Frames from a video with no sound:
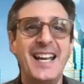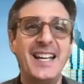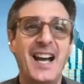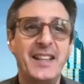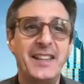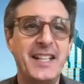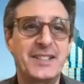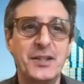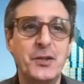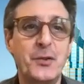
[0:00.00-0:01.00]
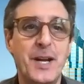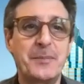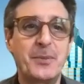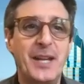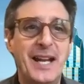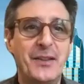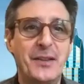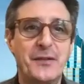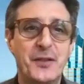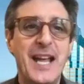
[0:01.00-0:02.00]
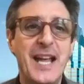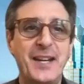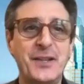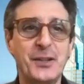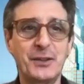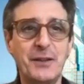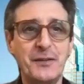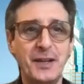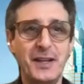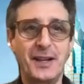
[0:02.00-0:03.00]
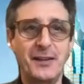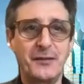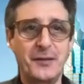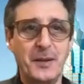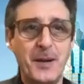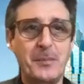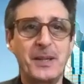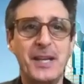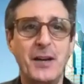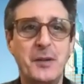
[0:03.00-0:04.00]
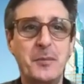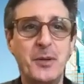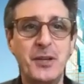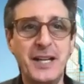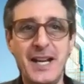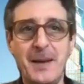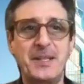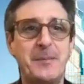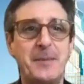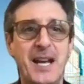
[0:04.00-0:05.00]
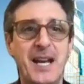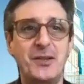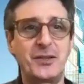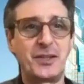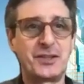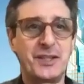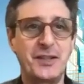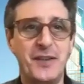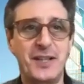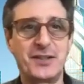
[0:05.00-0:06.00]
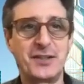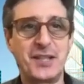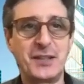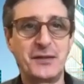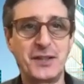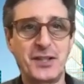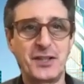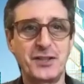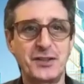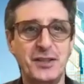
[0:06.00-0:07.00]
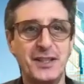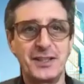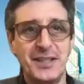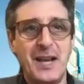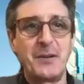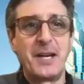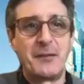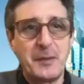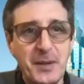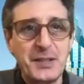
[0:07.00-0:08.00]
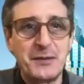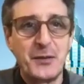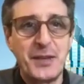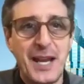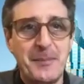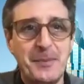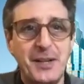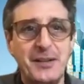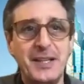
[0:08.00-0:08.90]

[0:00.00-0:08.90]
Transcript: I think it's incredible how the vernacular of the public health community and epidemiologists and infectious disease physicians is now in everybody's vocabulary.